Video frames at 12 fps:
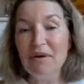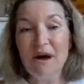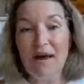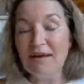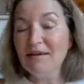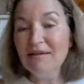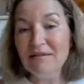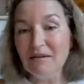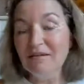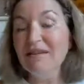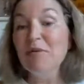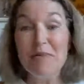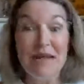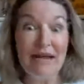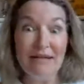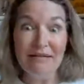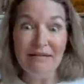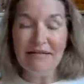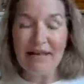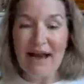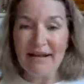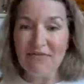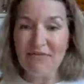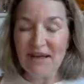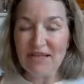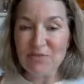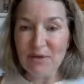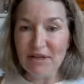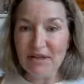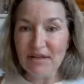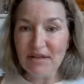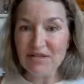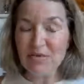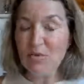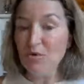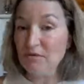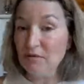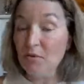I can eliminate that if that's what it is or